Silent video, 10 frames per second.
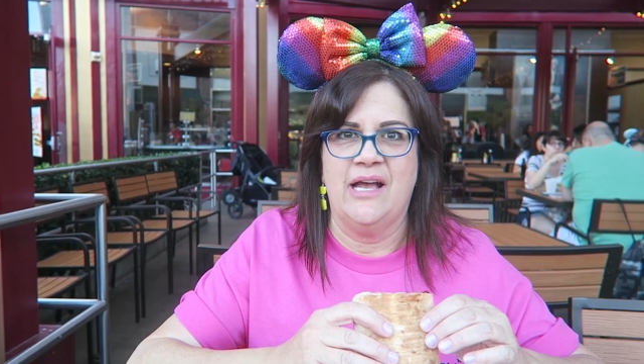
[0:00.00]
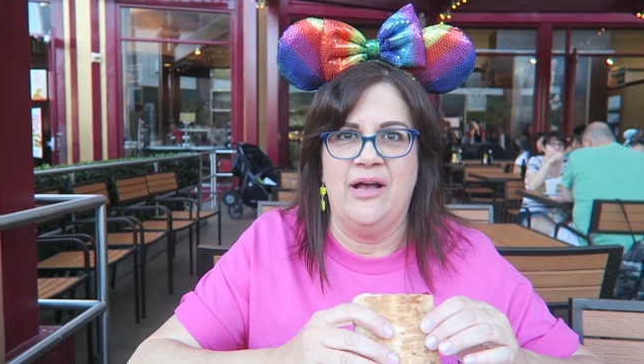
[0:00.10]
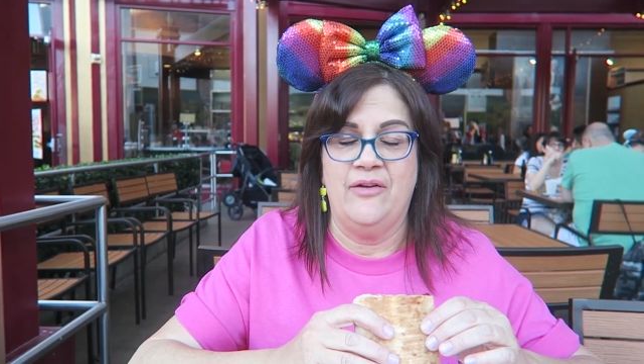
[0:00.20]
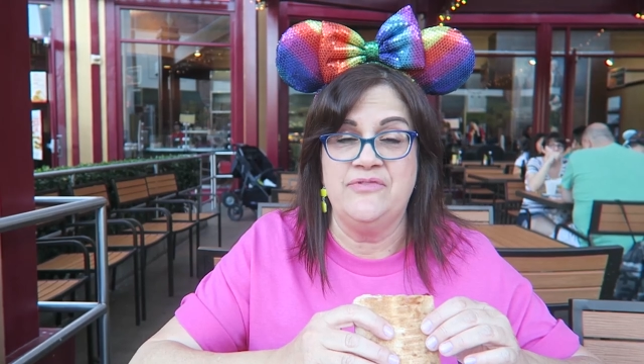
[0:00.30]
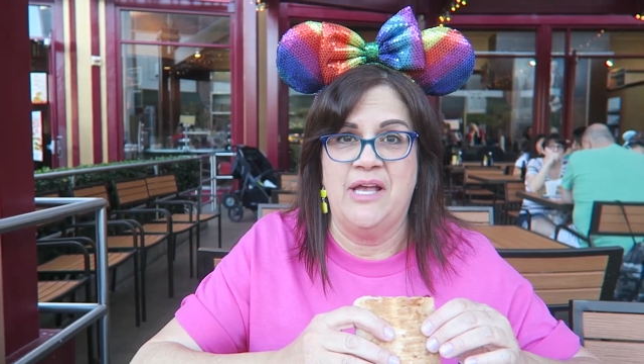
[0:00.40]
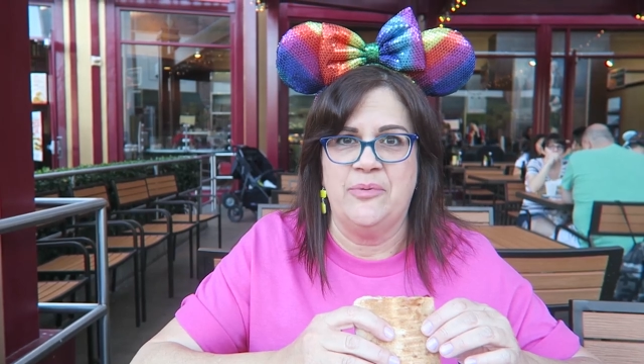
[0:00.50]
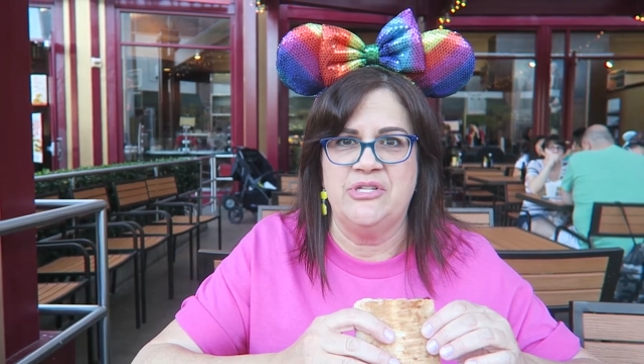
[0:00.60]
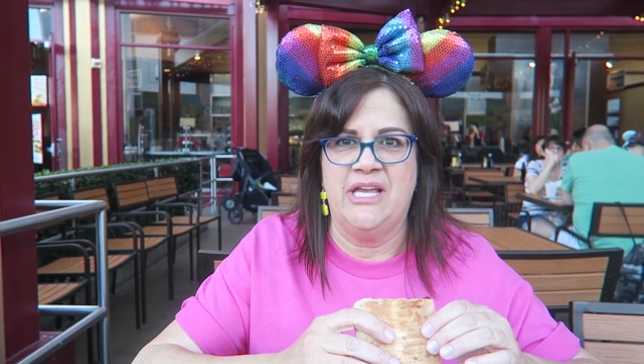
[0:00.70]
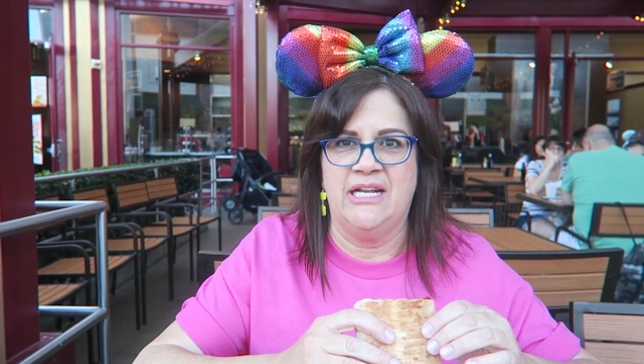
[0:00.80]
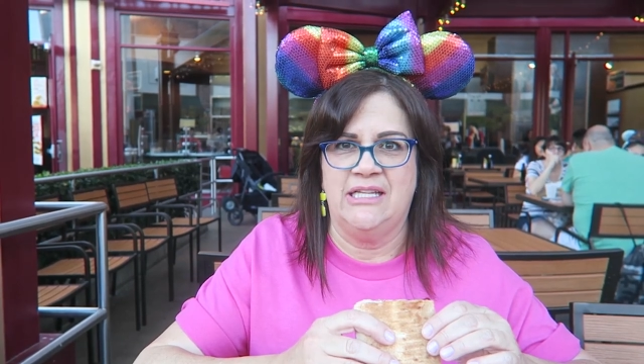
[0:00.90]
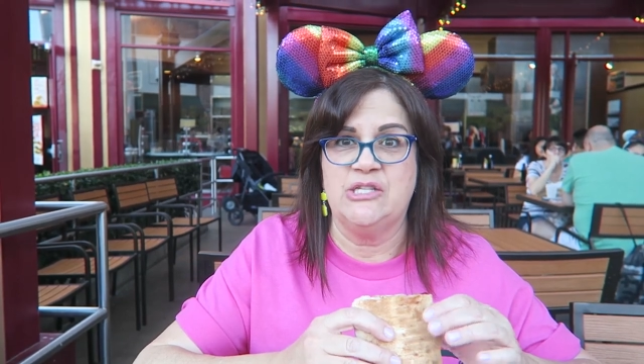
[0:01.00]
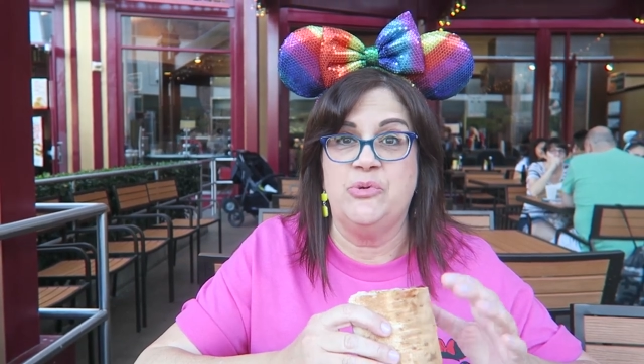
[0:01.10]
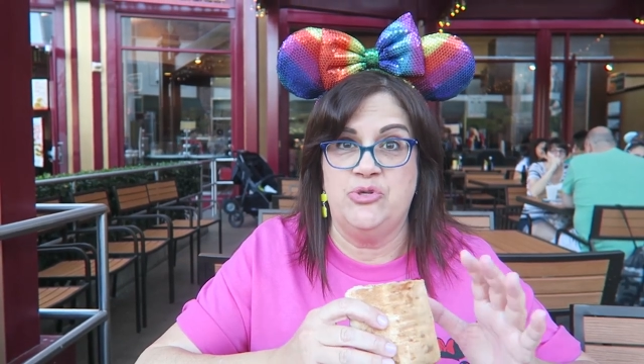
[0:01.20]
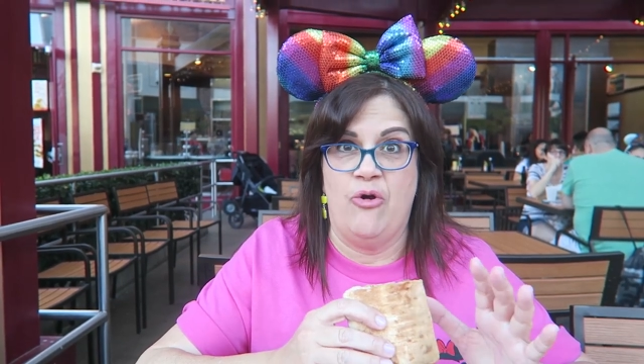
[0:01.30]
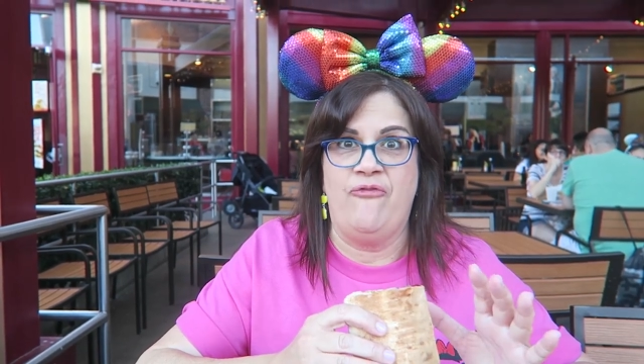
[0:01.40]
sandwich again
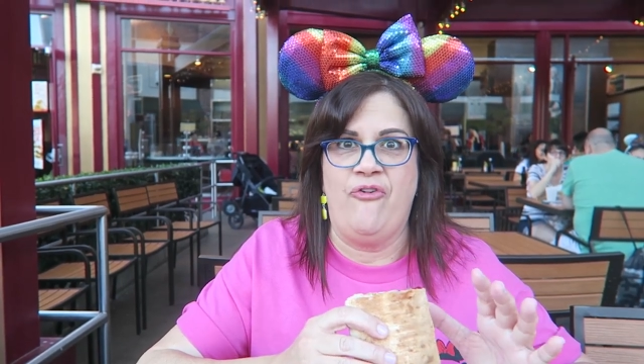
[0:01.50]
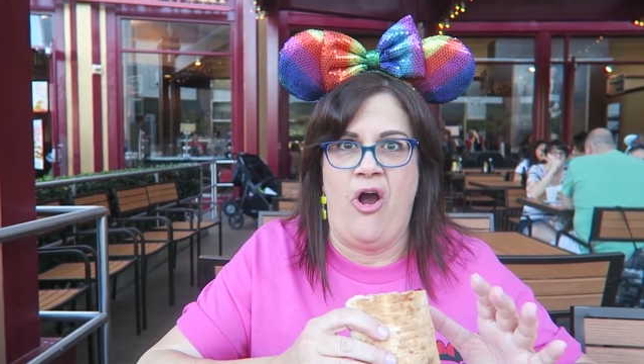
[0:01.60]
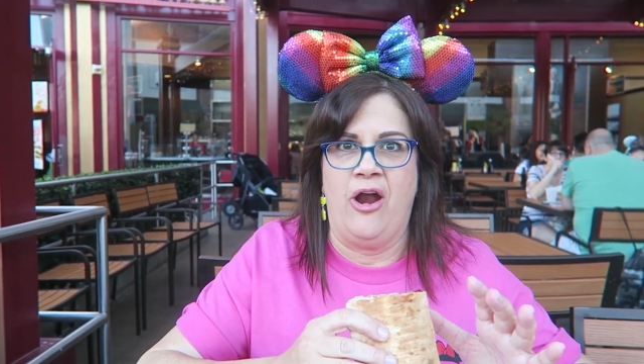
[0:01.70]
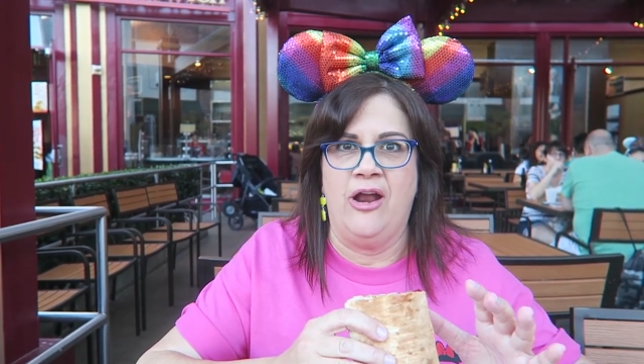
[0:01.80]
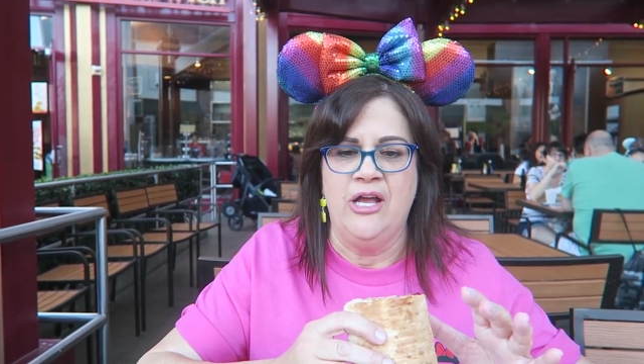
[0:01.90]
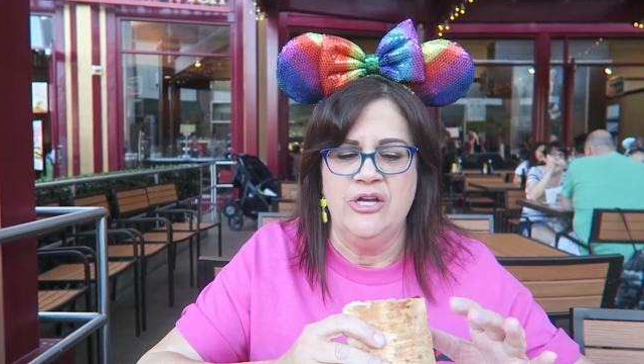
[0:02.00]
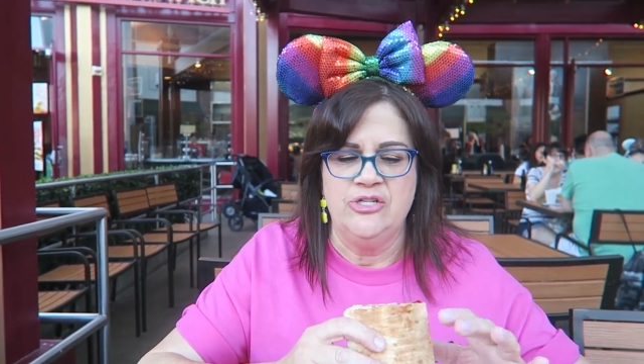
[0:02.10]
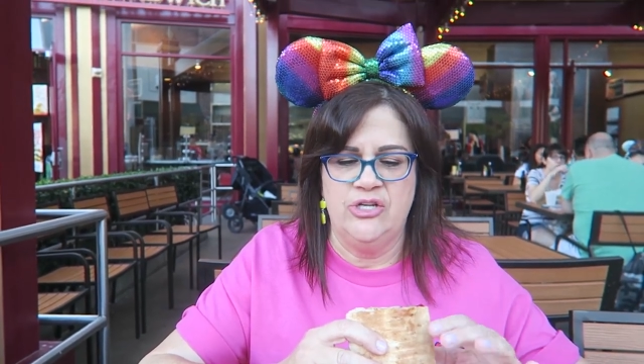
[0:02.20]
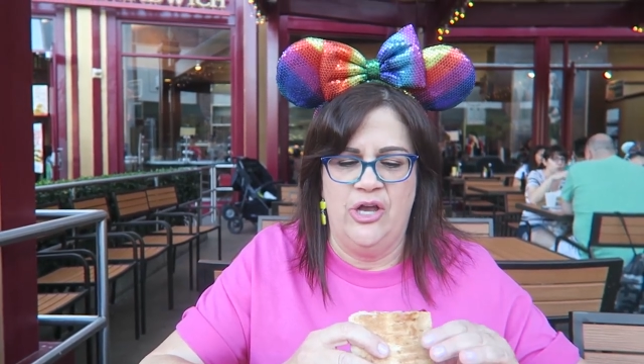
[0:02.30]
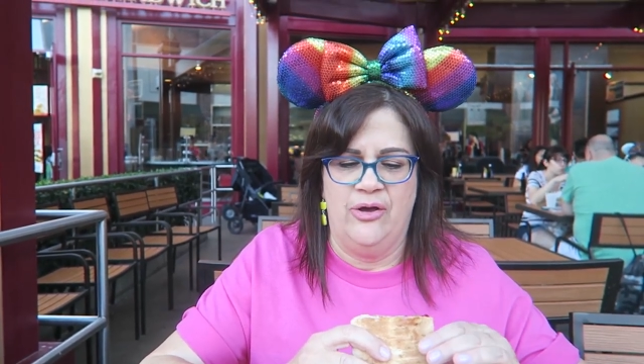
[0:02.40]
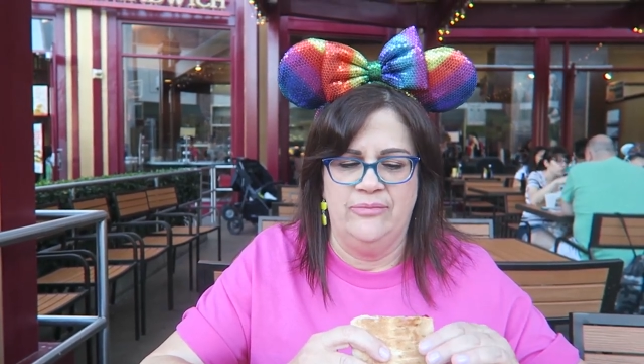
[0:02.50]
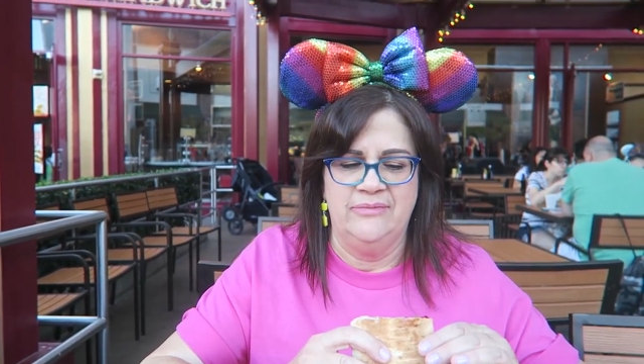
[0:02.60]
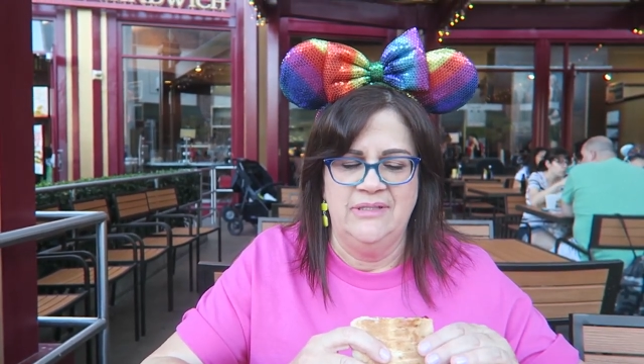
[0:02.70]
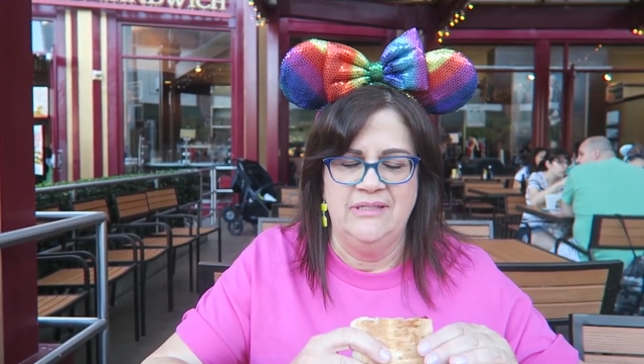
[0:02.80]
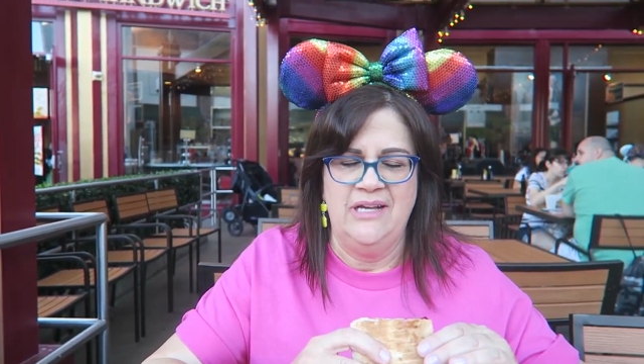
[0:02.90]
unless we drove far to go.
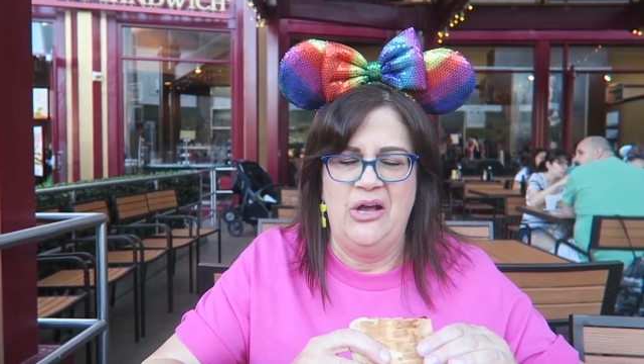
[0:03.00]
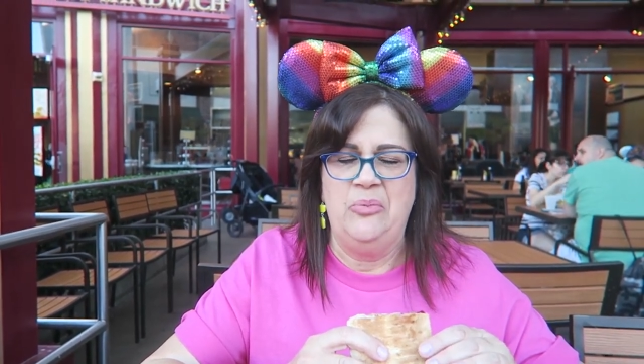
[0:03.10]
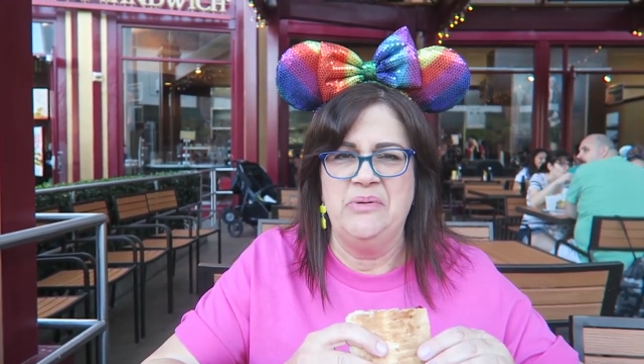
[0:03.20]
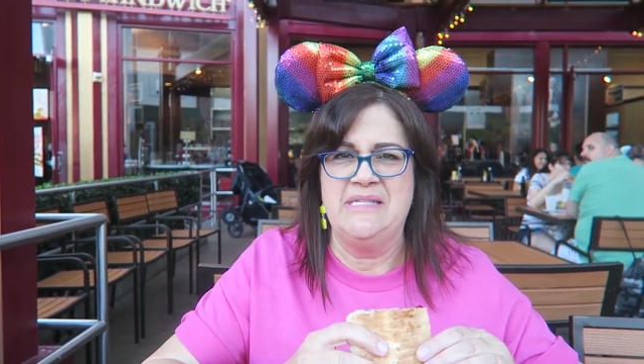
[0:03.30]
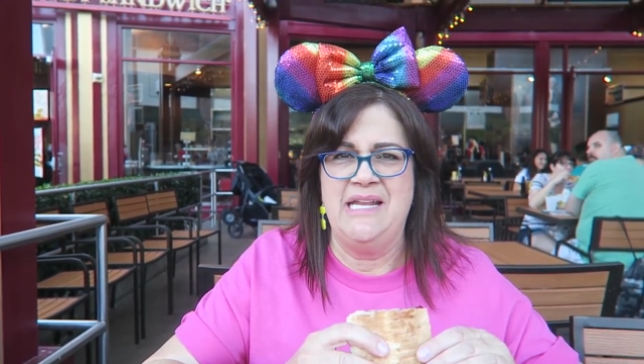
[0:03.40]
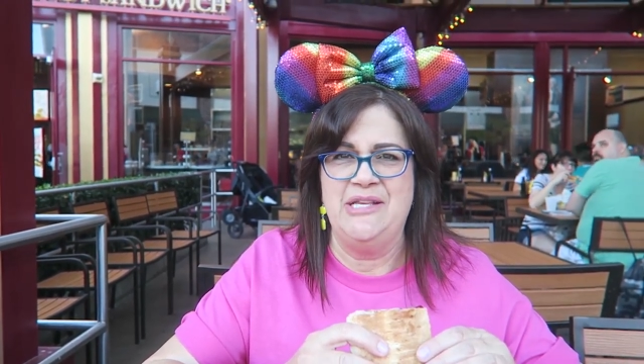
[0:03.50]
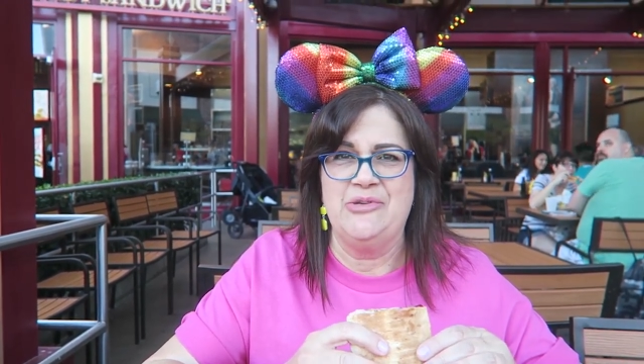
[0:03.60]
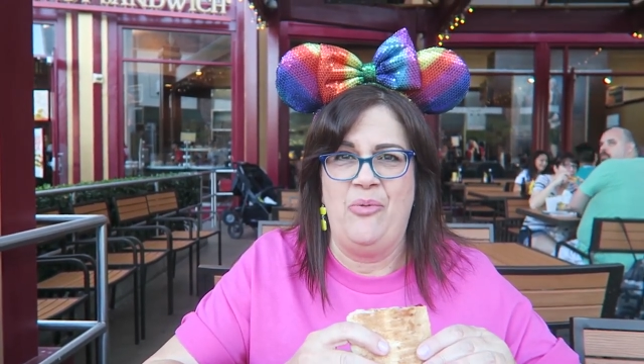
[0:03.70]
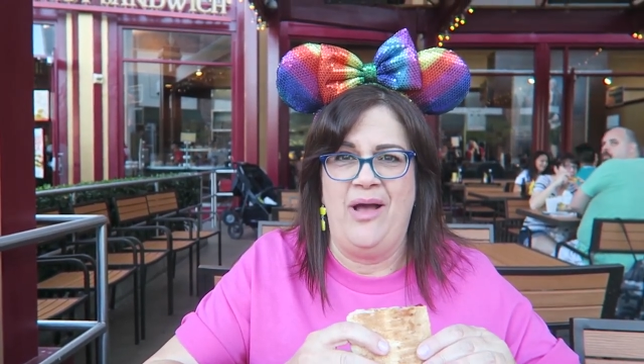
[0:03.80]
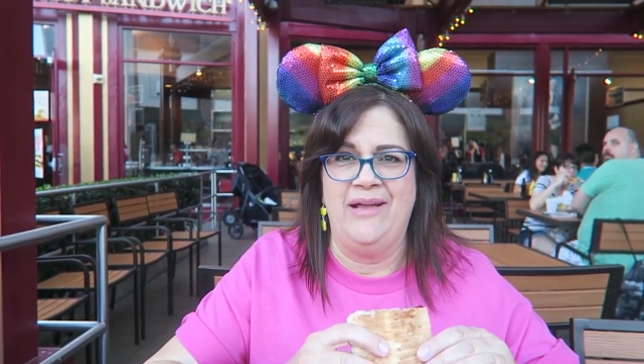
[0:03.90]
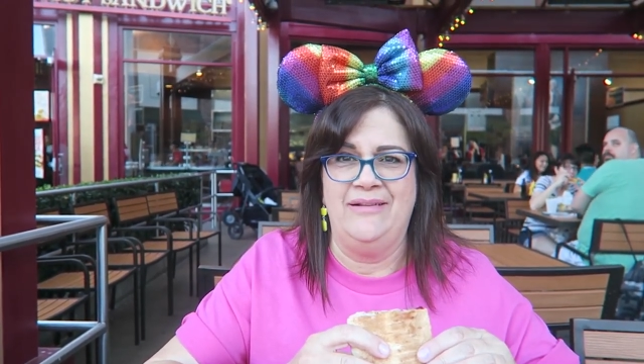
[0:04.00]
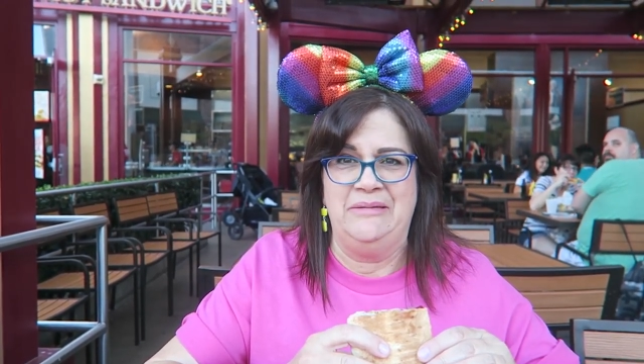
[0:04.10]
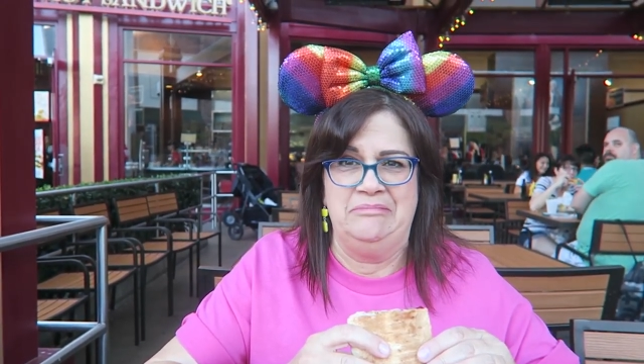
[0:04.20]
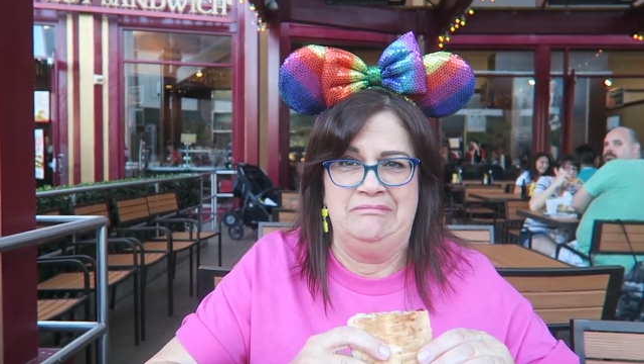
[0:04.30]
I hope it stays a while.